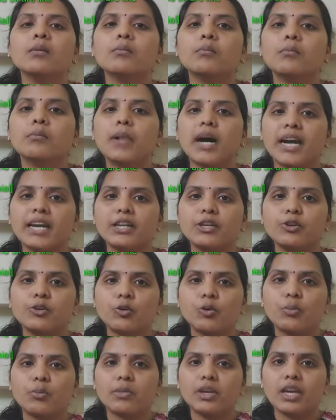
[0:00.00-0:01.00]

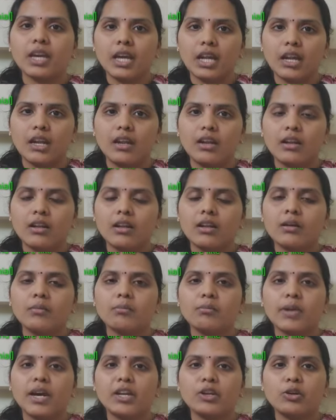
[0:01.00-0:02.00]
binomial.
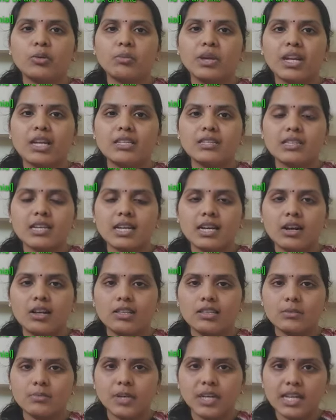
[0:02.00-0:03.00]
Binomial is an
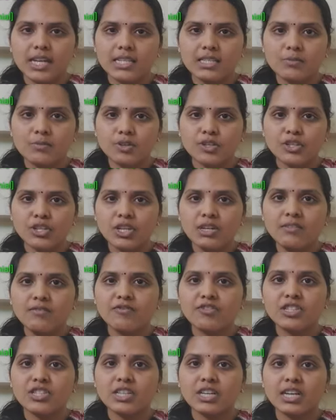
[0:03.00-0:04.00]
algebraic expression
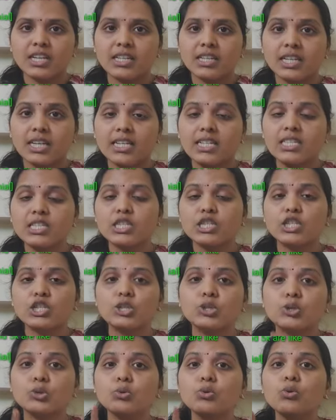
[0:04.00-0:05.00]
which contains
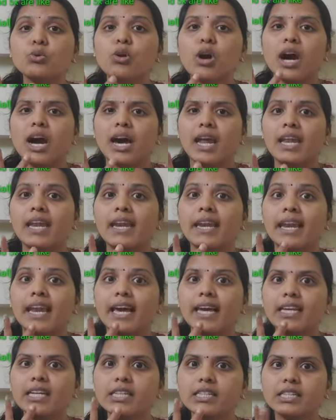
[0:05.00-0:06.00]
2
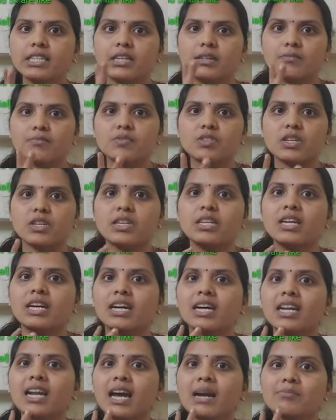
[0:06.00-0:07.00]
unlike terms.
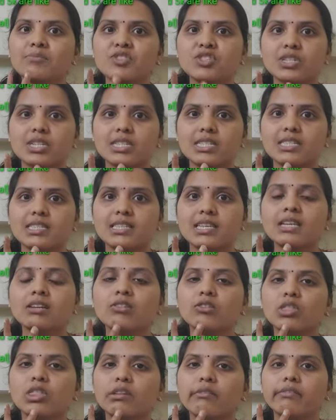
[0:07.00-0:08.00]
Here I am stressing
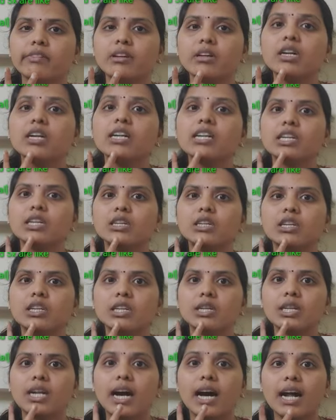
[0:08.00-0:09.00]
on the word
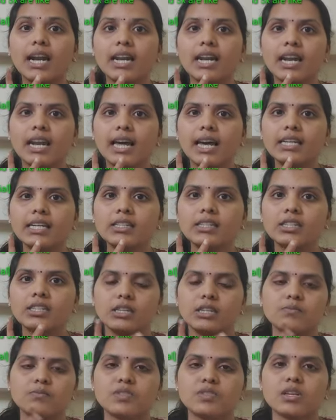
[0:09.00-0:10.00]
unlike
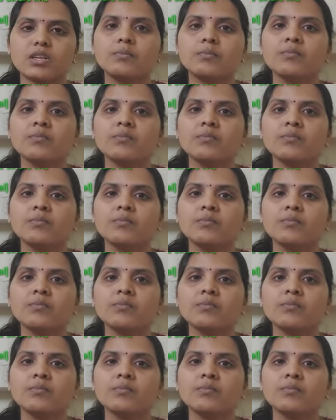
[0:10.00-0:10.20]
terms.